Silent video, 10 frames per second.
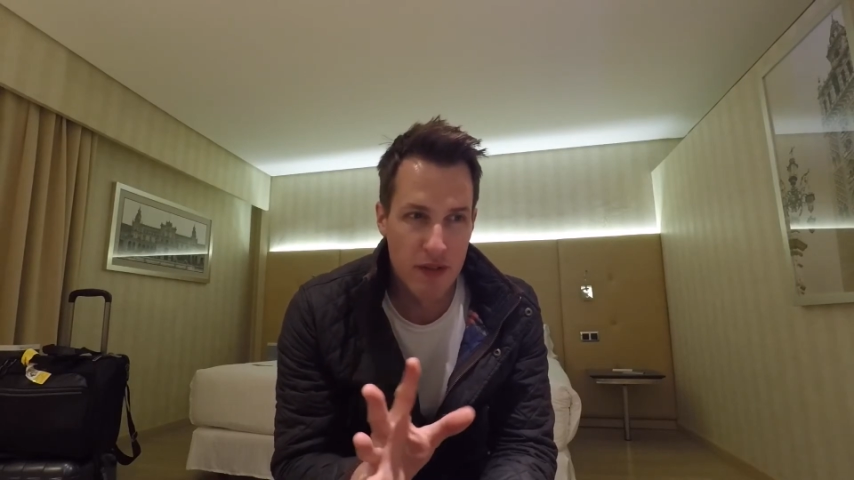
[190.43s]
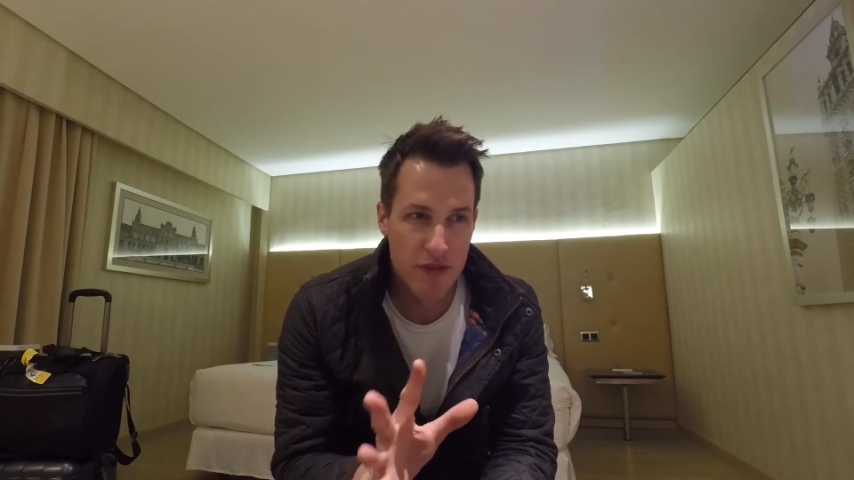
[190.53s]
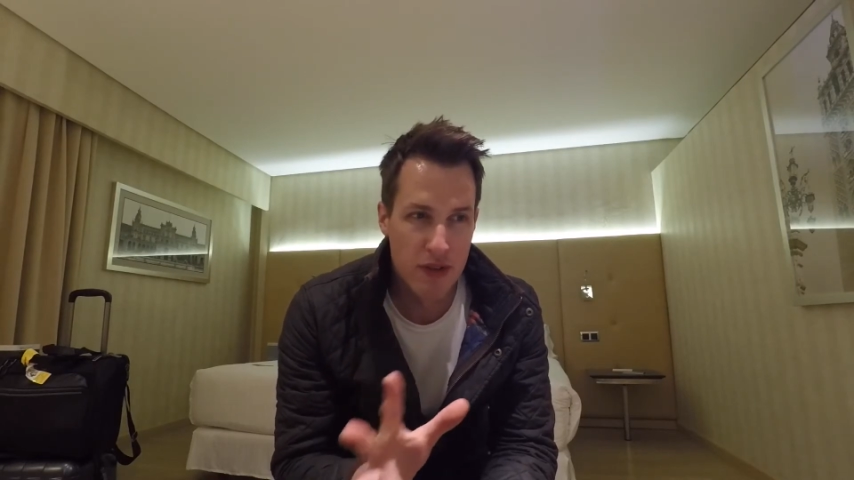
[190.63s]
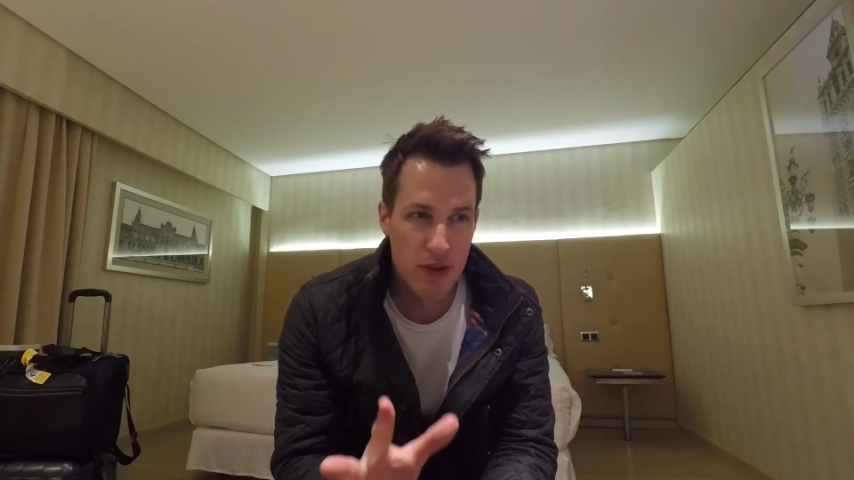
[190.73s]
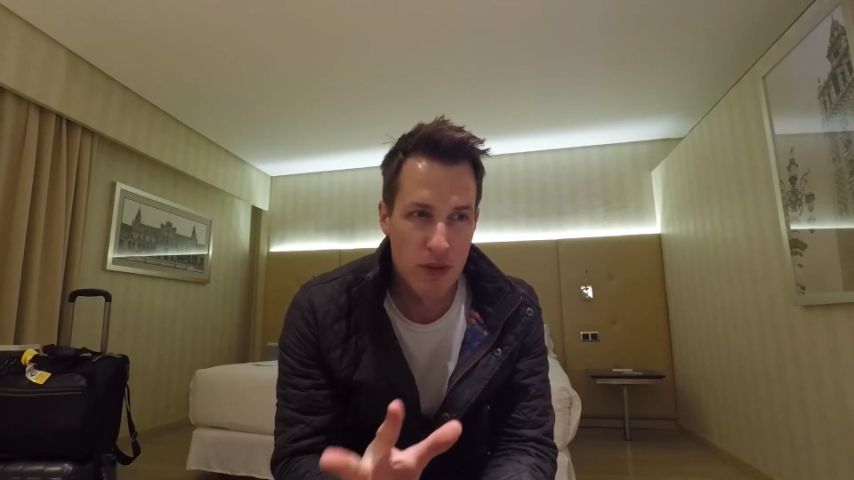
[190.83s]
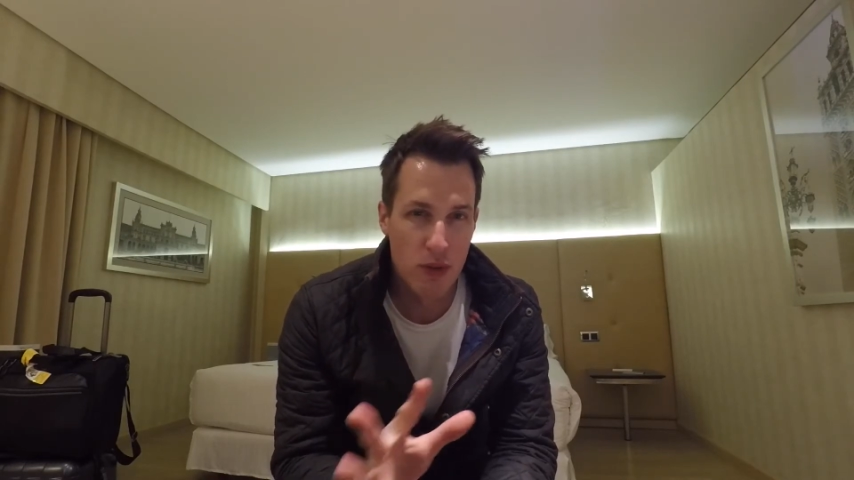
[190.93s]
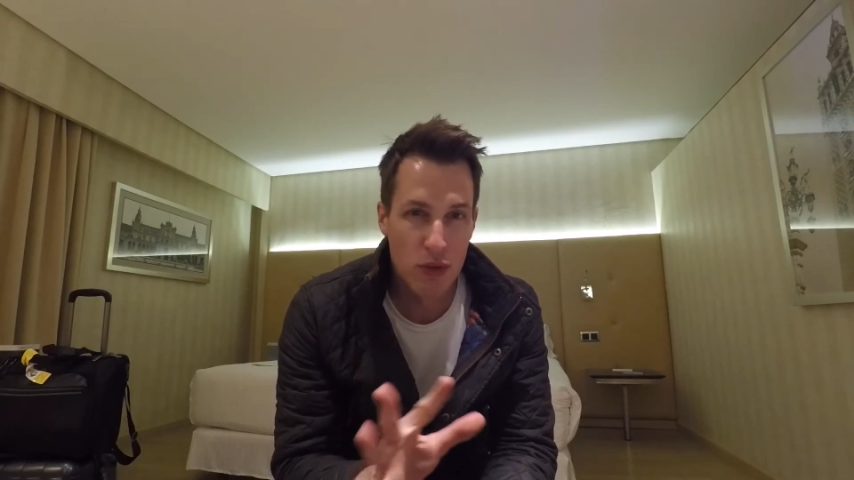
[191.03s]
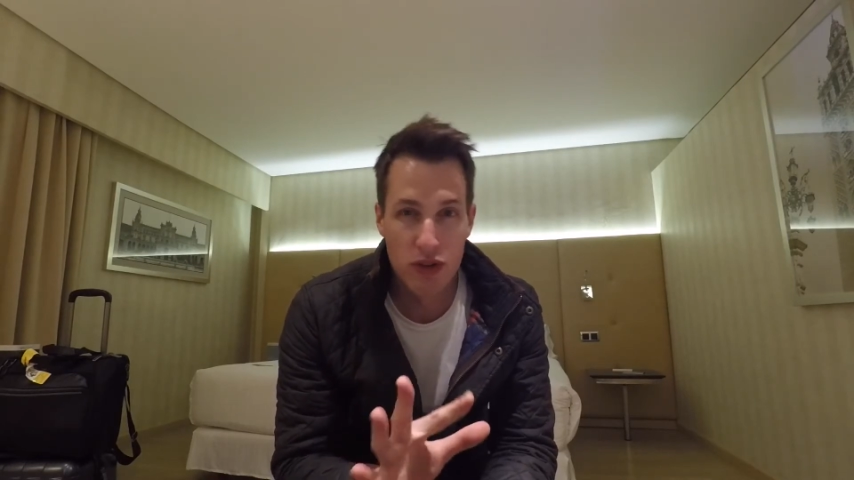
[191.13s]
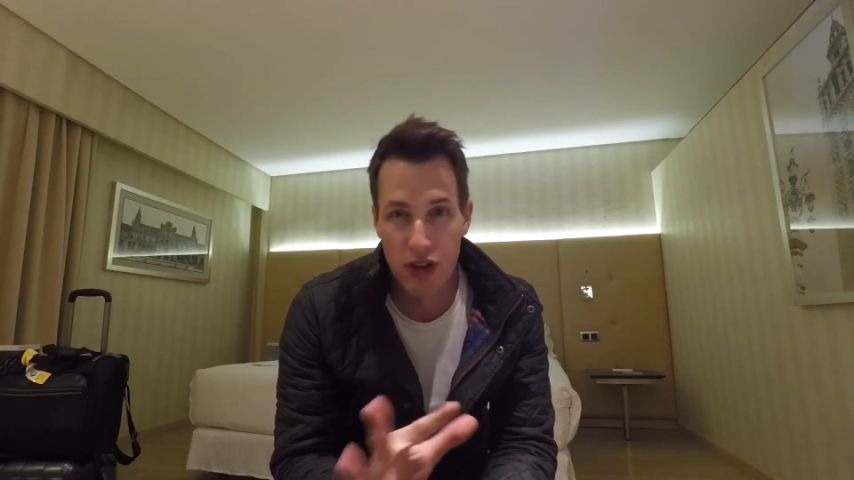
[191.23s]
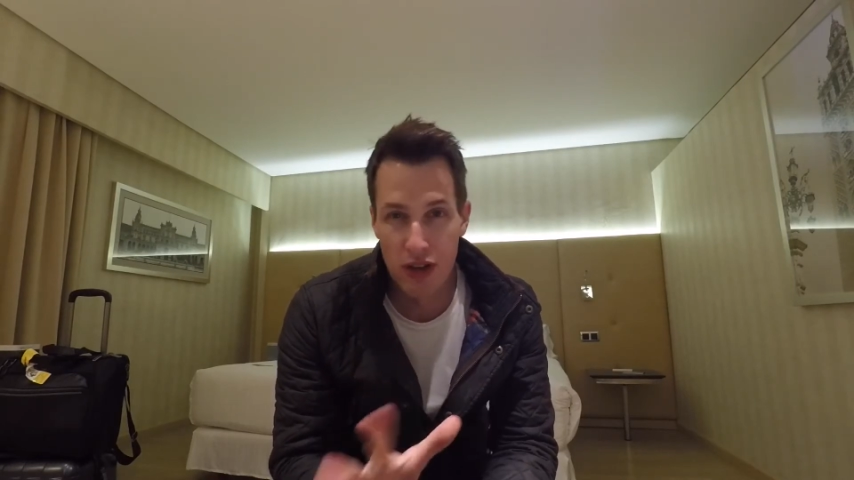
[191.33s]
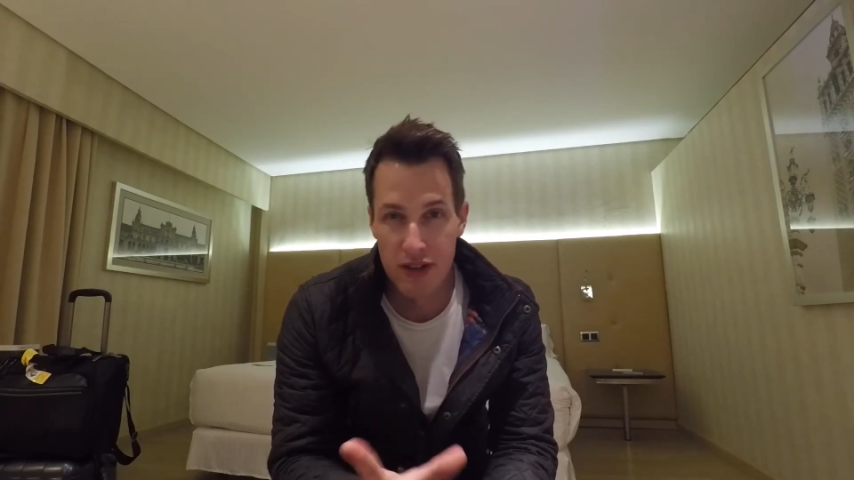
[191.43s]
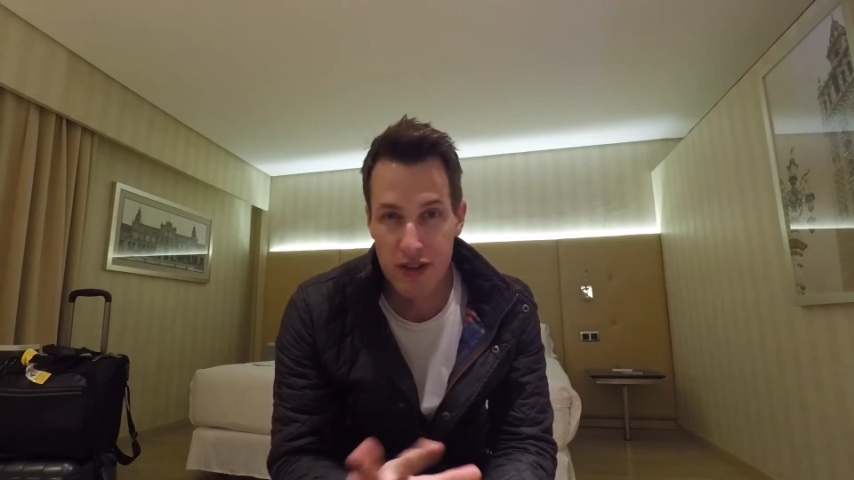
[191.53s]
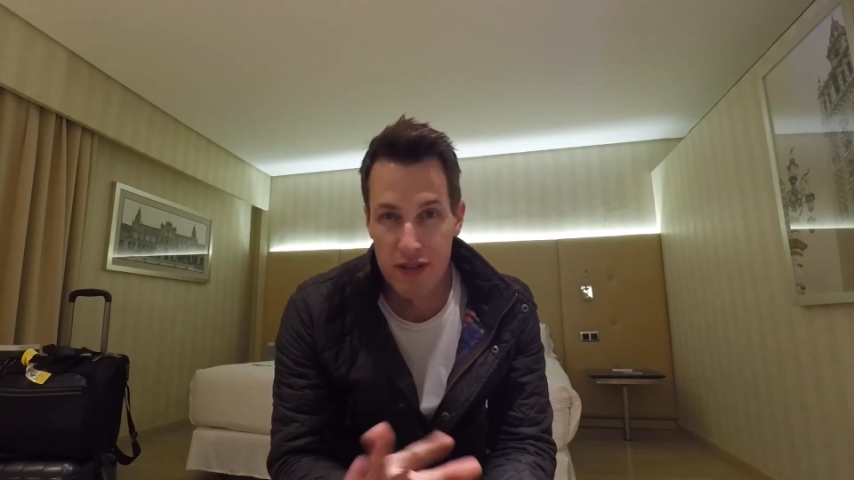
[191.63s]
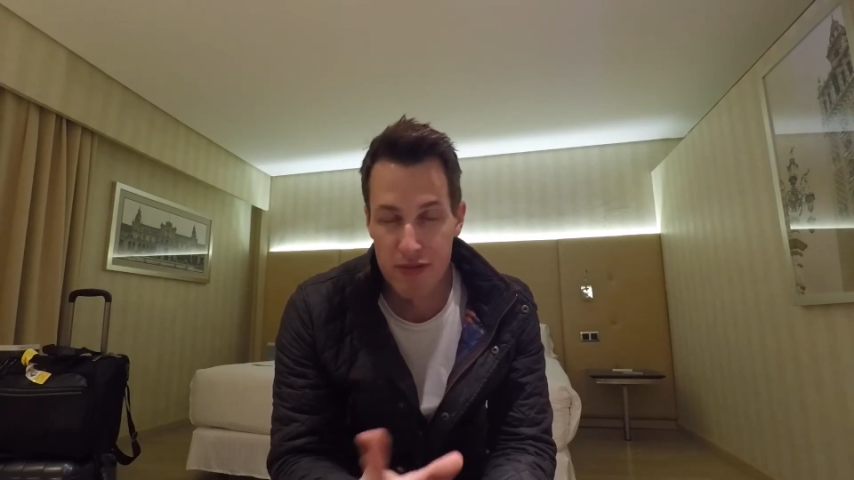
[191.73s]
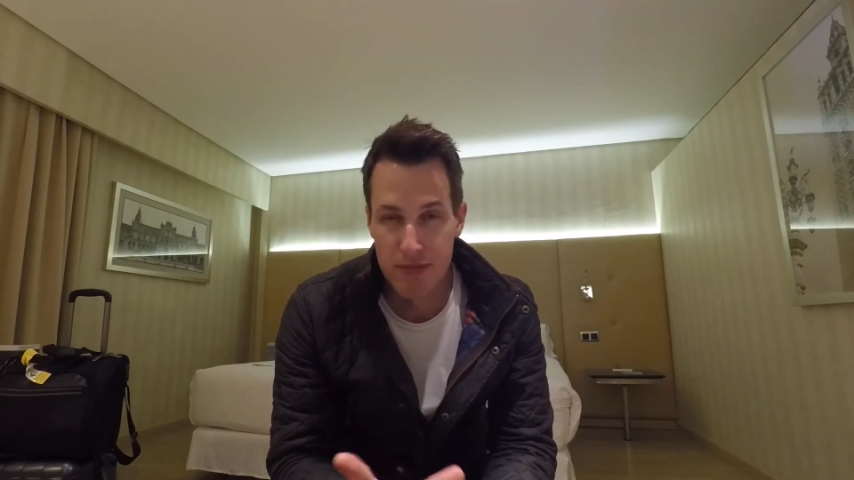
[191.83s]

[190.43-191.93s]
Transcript: few alternative